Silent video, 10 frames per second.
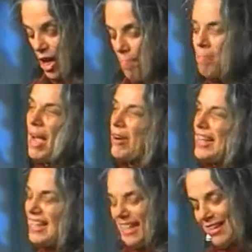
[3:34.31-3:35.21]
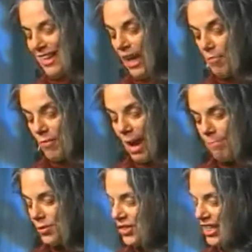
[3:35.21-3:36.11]
Buried in gum
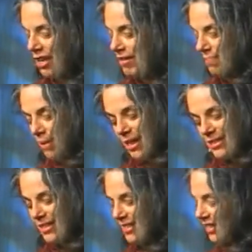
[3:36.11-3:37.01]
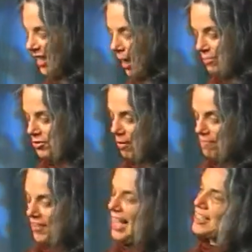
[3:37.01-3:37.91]
wrappers, cigarette boxes, and cups from
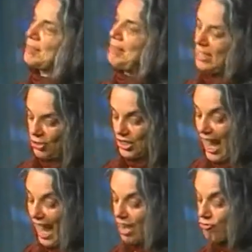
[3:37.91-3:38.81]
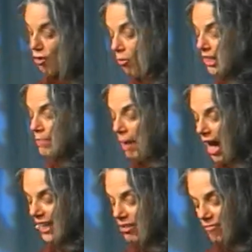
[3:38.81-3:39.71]
fast meals, and rolling
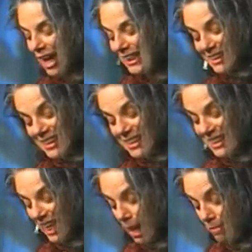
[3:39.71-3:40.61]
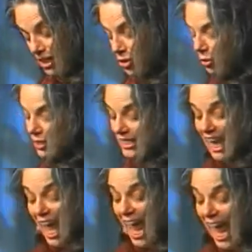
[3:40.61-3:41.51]
pocket rockets and slamming doors,
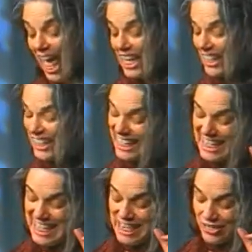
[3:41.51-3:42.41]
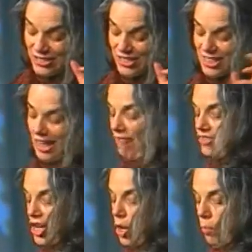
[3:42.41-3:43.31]
and ears
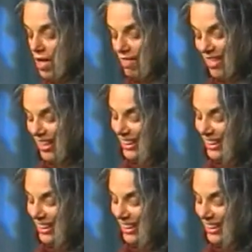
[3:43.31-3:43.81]
stuffed with